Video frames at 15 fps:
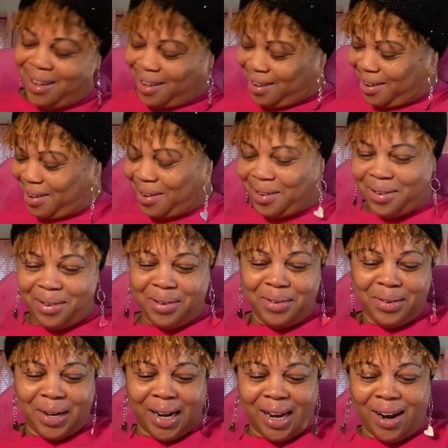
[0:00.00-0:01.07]

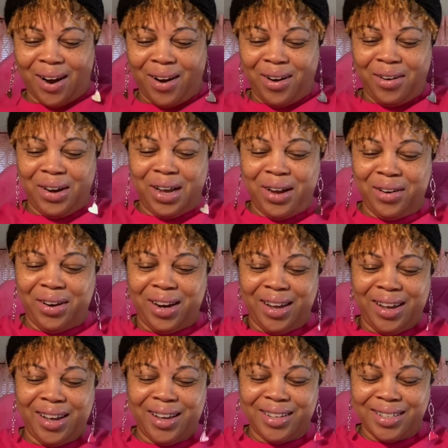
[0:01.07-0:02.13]
Oh, and oh, here it
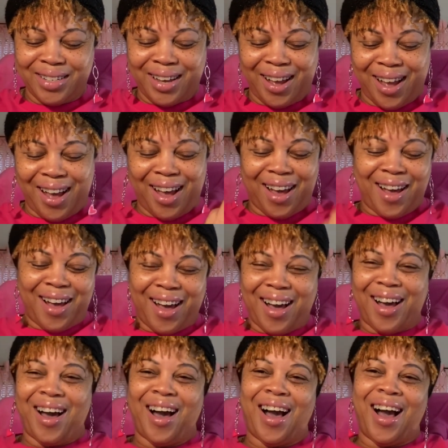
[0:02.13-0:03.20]
is.
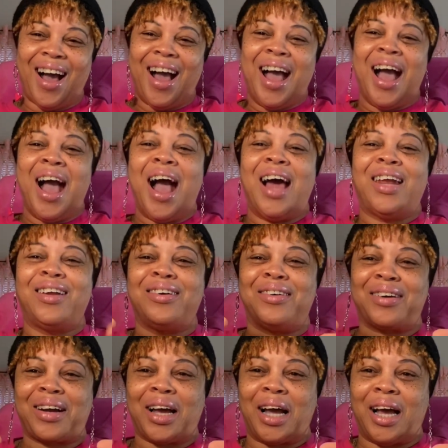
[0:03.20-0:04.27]

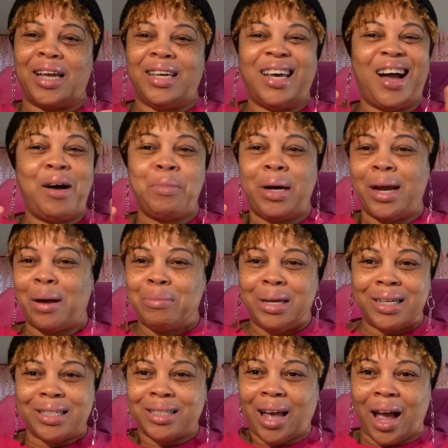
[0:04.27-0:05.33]
Look, y'all might not be
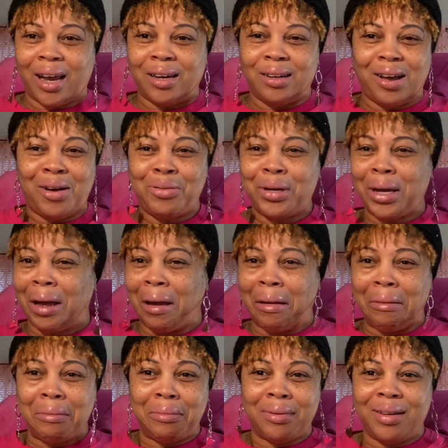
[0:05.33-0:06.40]
excited,
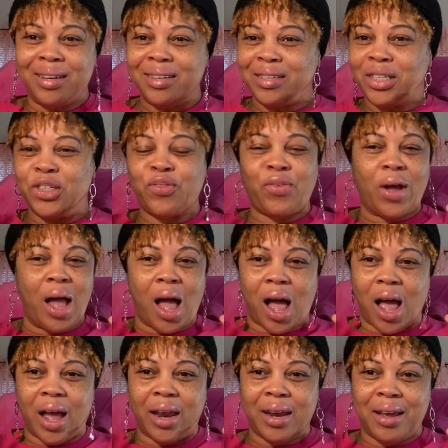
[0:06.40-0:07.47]
okay? It's
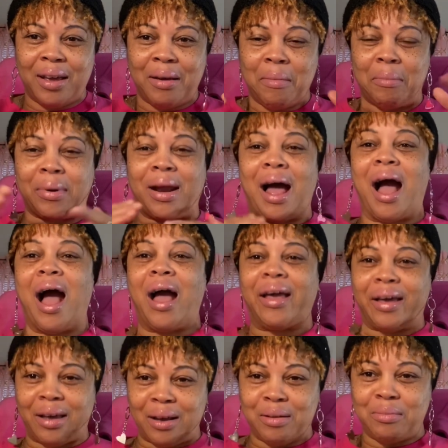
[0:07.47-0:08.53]
fine, but
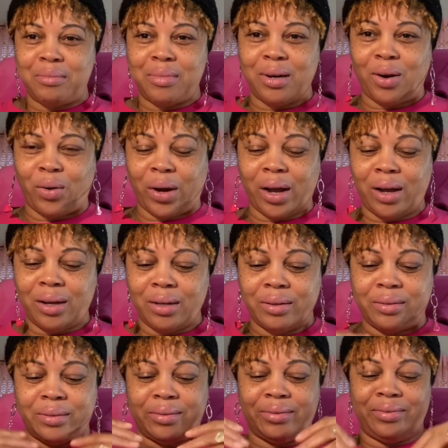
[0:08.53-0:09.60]
I am, okay?
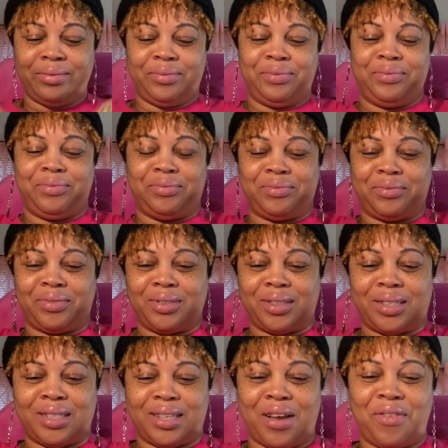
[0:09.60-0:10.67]

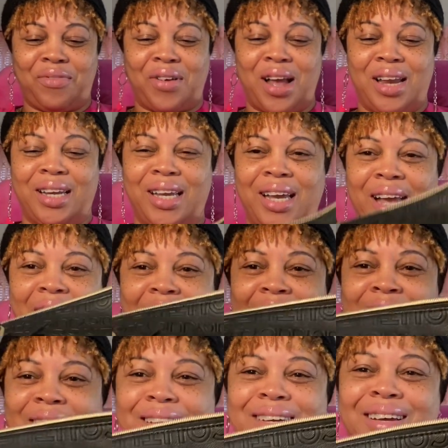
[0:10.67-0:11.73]
Because I finally got
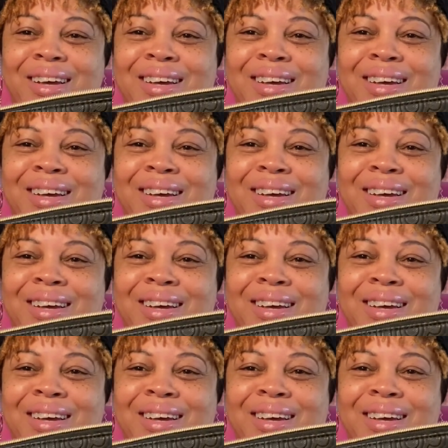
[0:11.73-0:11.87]
it.